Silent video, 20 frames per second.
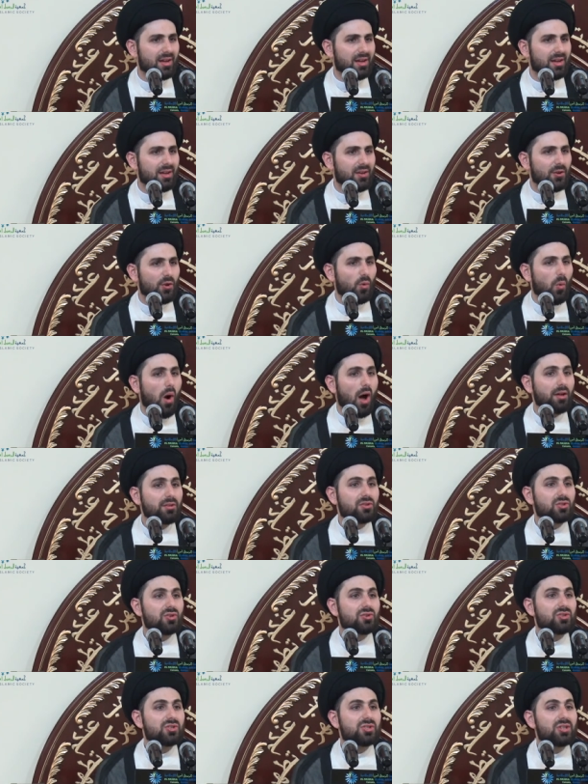You want
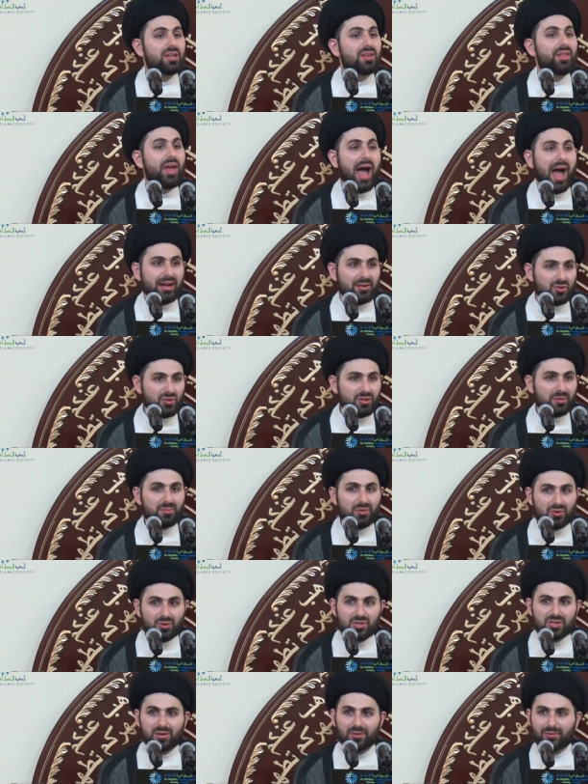to see the
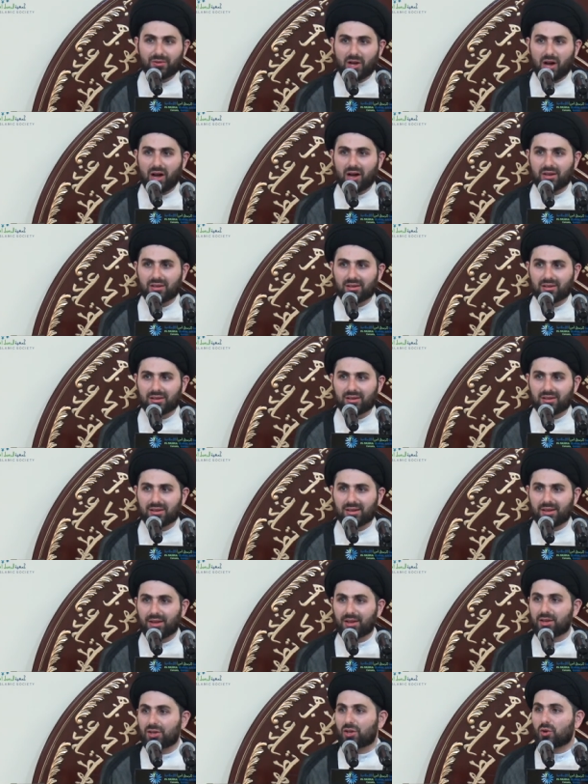attributes of God?
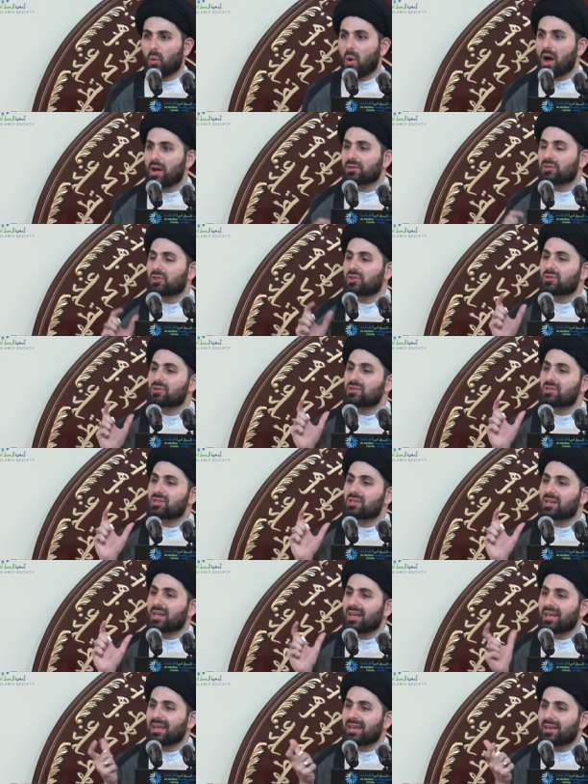You want to
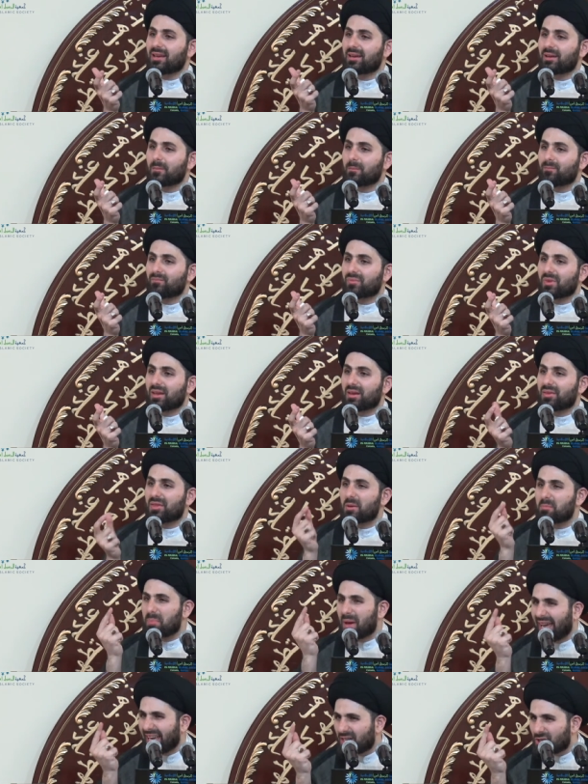see the
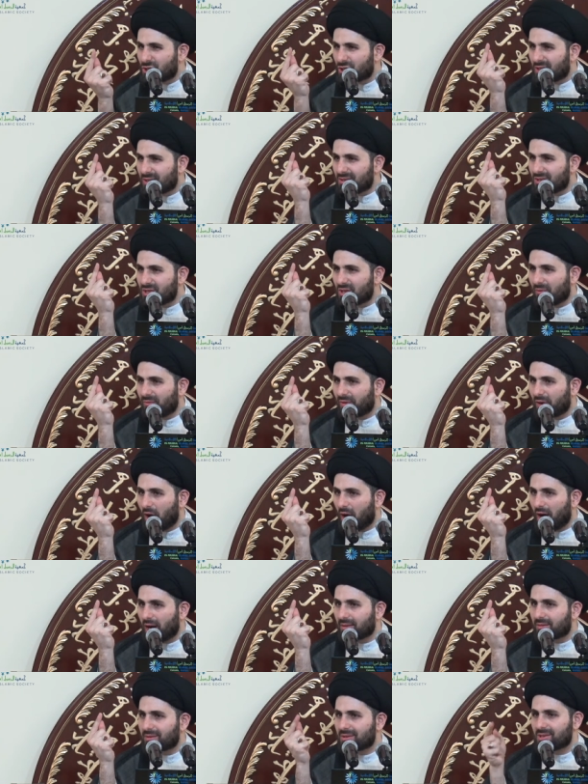patience of
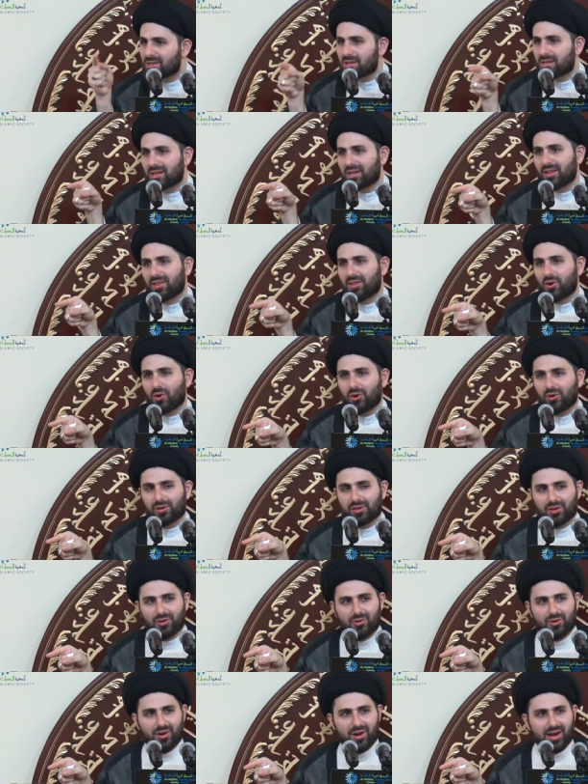God, see the Holy
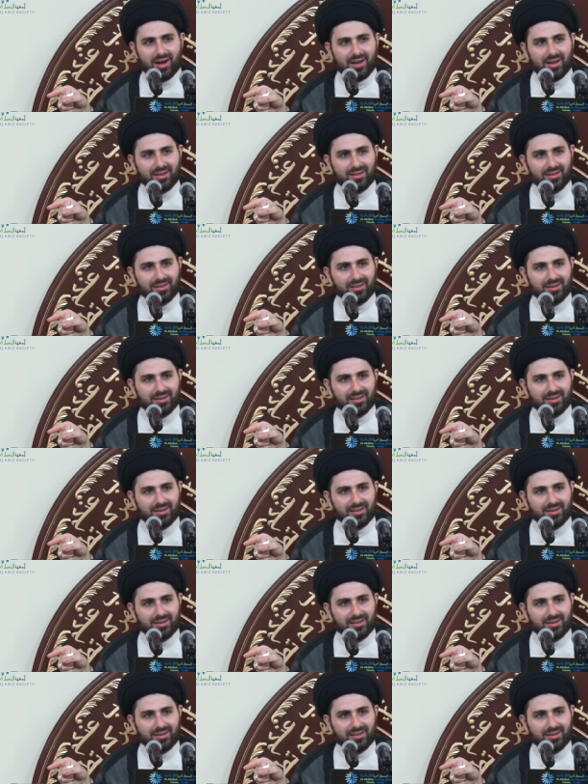Quran.